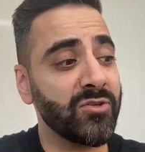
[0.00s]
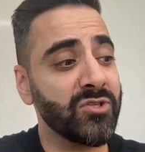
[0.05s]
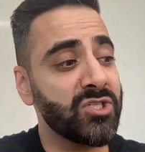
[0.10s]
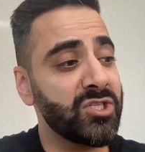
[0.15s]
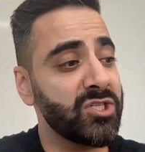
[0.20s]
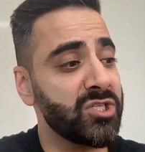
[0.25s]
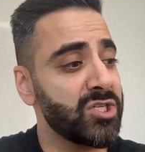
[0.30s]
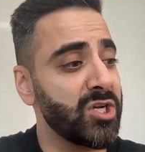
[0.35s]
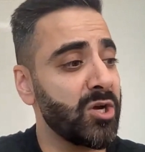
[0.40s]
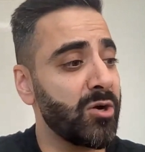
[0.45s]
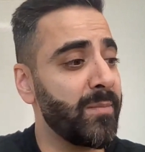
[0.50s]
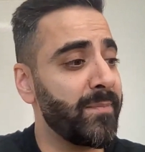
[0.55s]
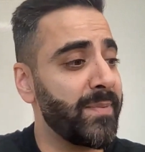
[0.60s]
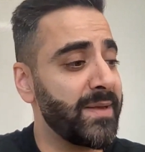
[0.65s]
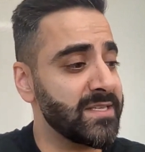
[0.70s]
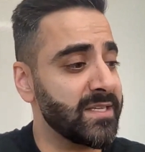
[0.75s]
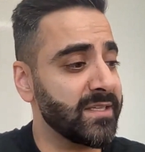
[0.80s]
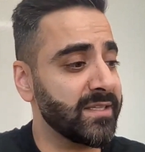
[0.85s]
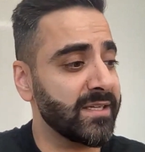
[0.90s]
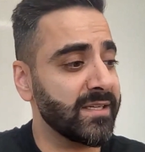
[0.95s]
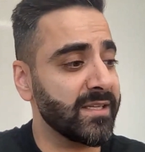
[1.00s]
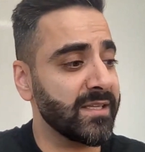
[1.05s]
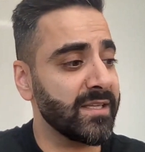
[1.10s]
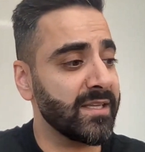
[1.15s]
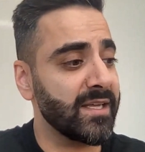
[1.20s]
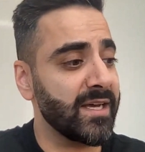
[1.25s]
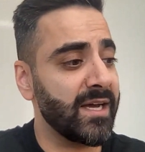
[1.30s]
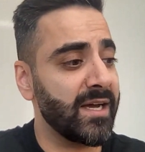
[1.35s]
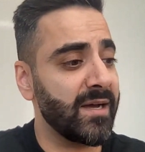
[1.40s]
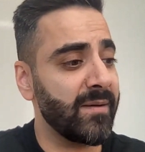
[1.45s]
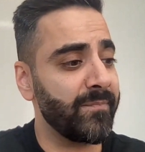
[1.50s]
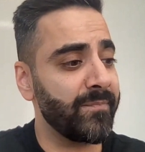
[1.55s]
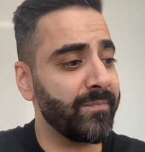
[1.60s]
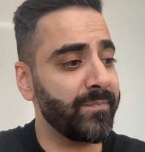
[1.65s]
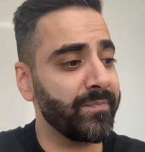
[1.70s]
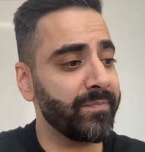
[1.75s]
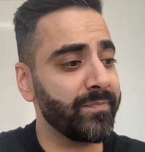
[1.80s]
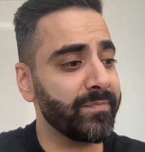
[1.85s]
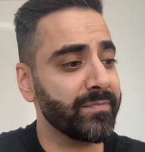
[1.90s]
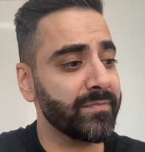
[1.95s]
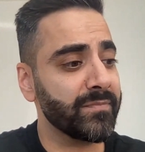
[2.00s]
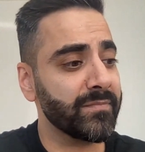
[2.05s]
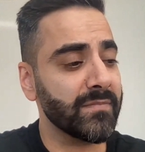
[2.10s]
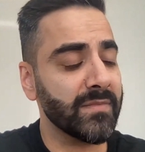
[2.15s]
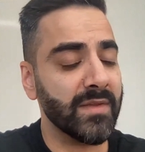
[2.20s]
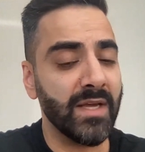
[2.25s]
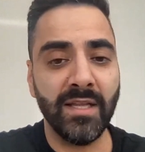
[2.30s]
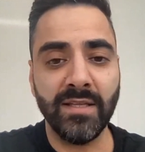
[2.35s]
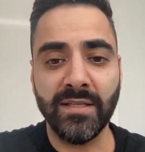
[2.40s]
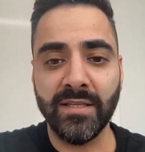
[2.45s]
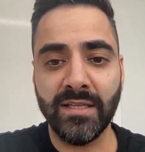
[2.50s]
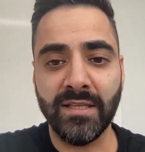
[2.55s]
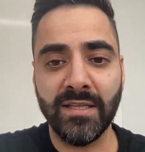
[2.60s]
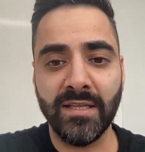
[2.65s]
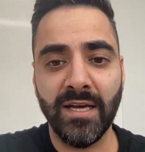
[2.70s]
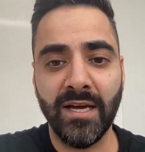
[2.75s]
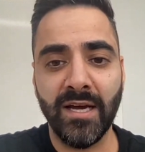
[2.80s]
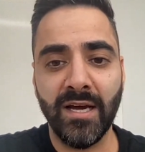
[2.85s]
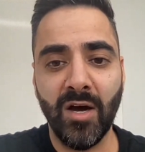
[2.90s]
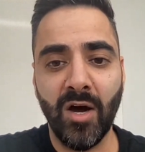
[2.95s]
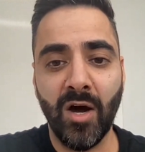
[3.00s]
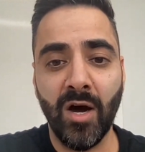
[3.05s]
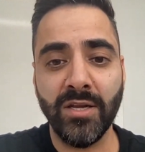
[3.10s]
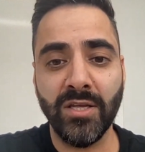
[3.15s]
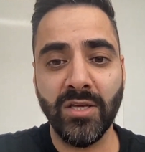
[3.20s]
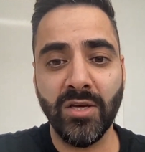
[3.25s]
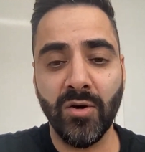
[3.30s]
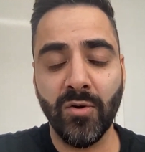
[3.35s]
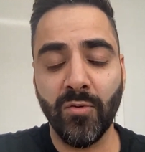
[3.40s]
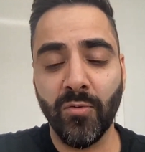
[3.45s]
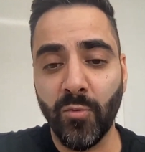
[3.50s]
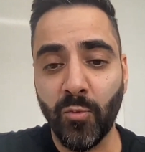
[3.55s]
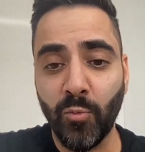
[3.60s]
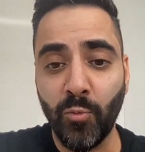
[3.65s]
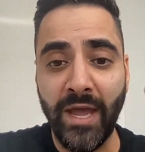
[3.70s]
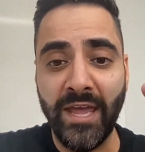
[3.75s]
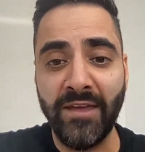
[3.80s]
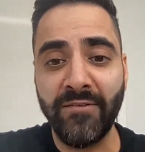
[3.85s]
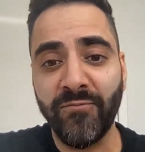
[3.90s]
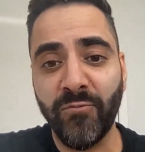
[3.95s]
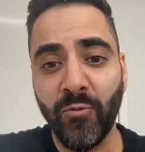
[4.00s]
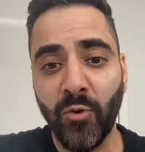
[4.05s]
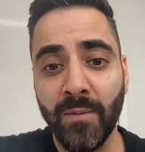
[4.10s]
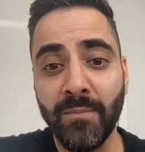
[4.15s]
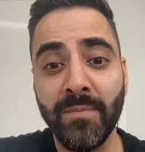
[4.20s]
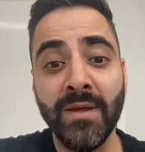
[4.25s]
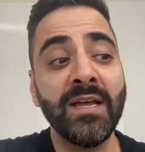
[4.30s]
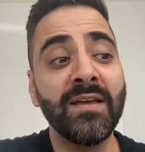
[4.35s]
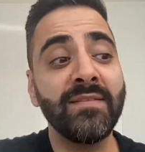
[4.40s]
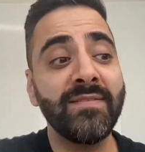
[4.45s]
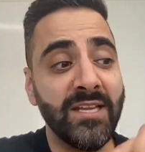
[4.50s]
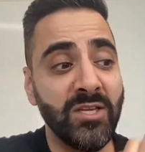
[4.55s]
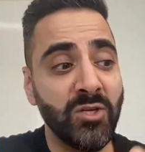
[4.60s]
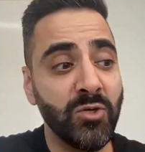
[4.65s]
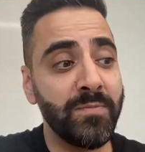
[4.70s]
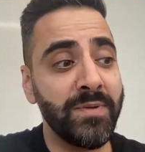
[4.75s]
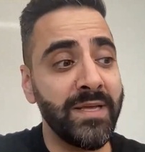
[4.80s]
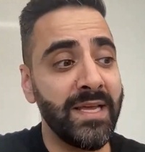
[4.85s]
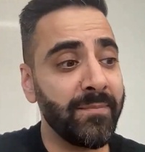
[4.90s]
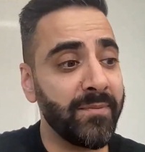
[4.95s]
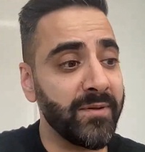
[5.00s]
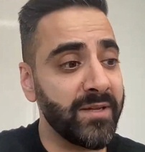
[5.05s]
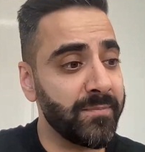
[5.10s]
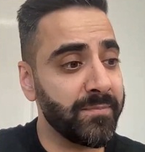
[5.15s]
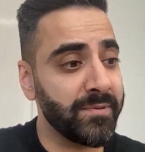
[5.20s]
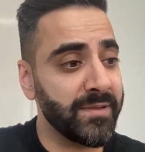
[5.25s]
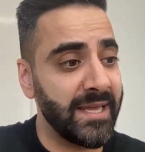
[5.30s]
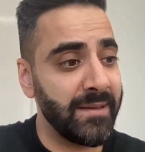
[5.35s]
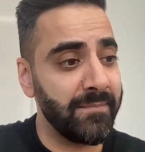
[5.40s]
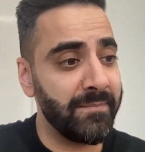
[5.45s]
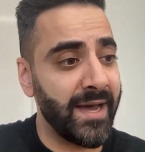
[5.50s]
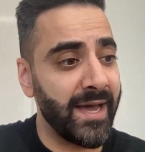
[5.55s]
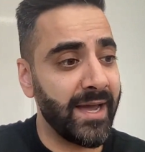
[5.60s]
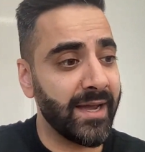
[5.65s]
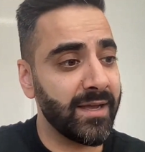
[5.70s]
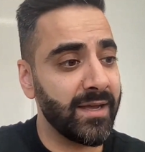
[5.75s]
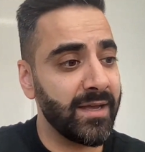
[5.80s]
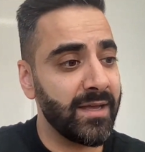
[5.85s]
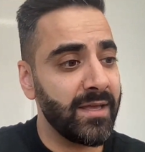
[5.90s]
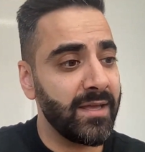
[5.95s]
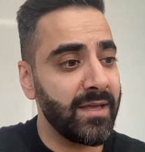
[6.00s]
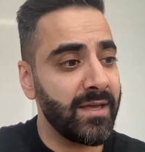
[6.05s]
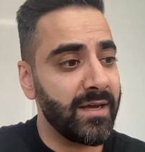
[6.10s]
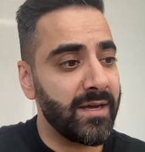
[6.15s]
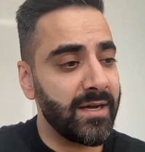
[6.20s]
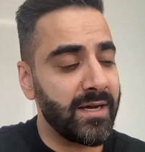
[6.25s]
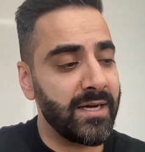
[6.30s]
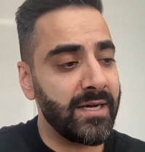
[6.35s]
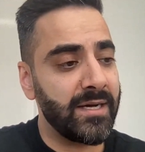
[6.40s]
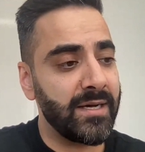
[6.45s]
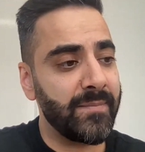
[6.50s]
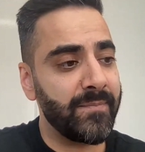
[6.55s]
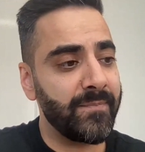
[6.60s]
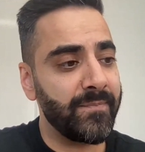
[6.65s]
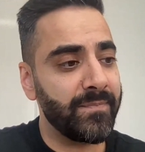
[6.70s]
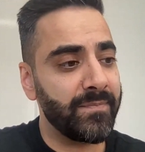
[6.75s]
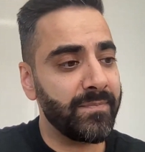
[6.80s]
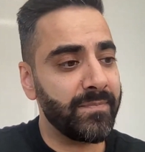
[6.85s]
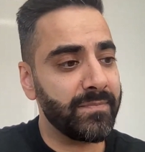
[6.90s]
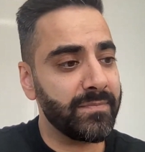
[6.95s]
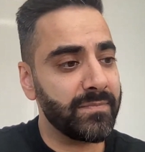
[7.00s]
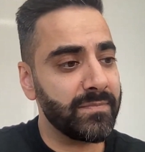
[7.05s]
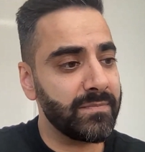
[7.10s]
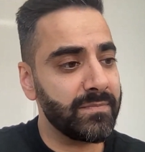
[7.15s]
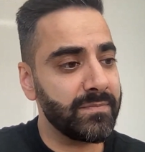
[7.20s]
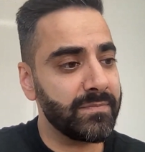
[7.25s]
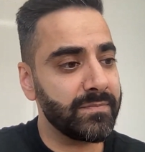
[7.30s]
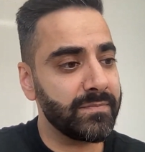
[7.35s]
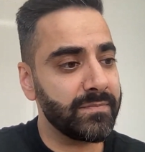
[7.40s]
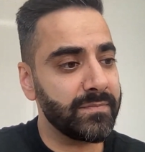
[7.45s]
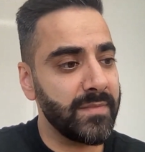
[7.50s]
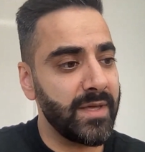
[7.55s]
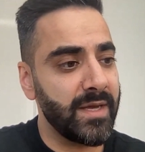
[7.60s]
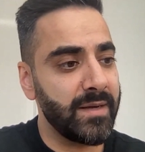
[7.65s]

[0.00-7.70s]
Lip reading: and it'll just show up as a little audio waveform that you'd be able to play back. Um,